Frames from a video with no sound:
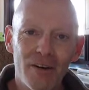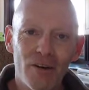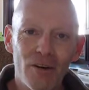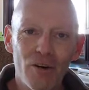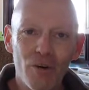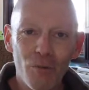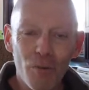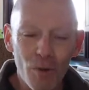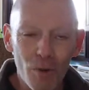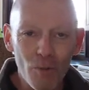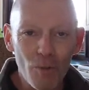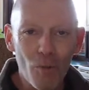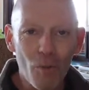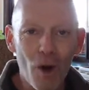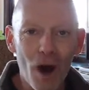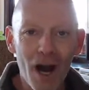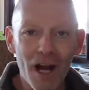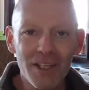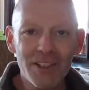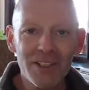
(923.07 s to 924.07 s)
We're
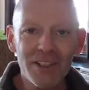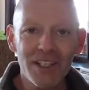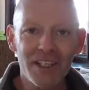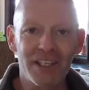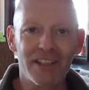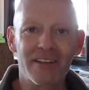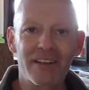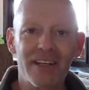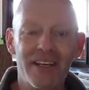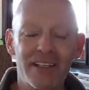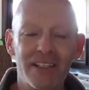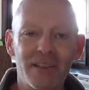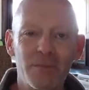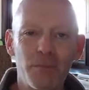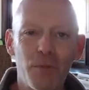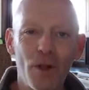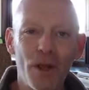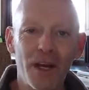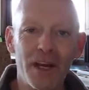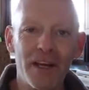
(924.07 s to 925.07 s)
watching this
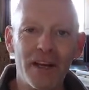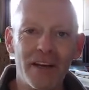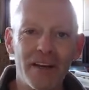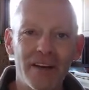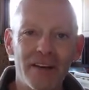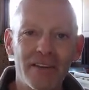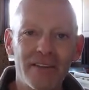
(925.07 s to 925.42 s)
play.